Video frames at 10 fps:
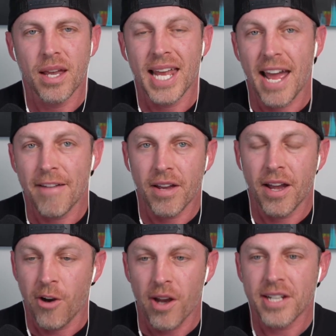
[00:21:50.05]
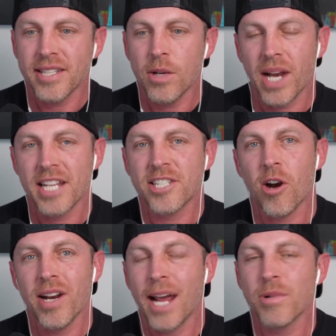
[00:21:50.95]
And honestly, when I
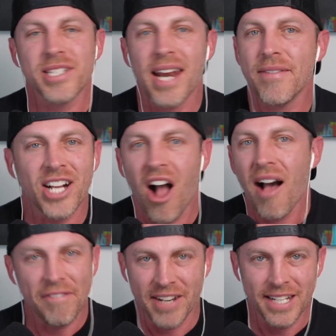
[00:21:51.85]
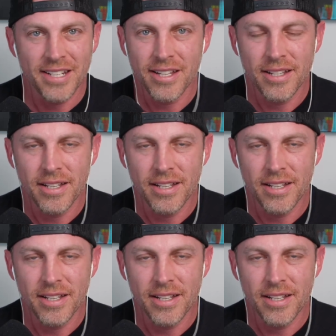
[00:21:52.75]
started, I was not even confident.